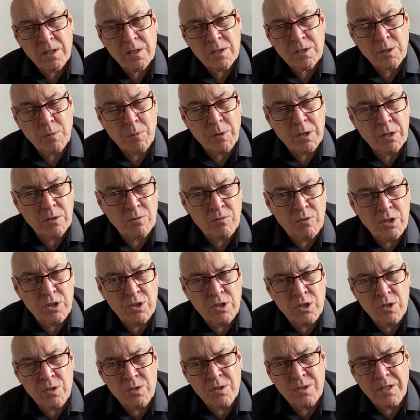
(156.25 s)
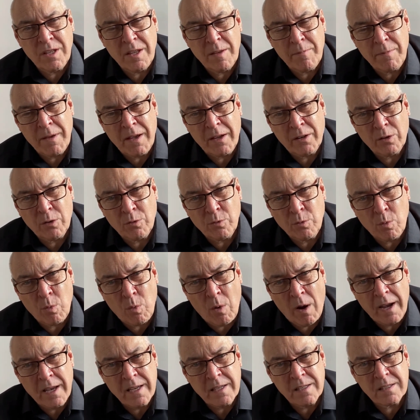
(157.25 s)
so we could reduce the amount of
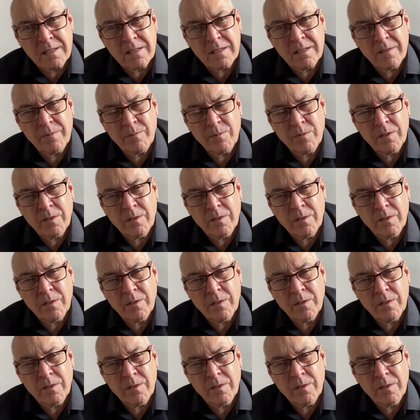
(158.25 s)
waste